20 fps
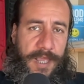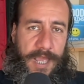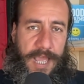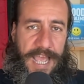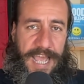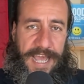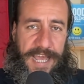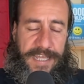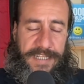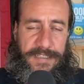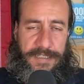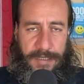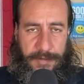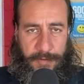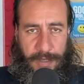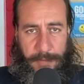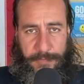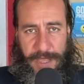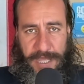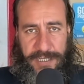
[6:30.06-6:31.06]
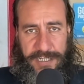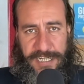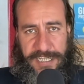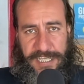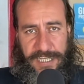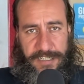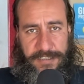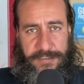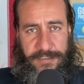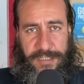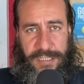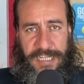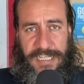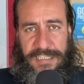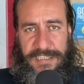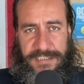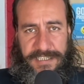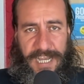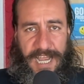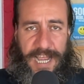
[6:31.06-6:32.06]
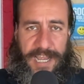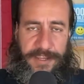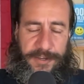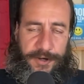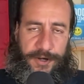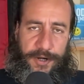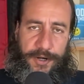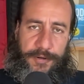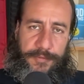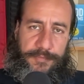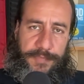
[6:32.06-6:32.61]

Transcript: And I'm not going to get into the entire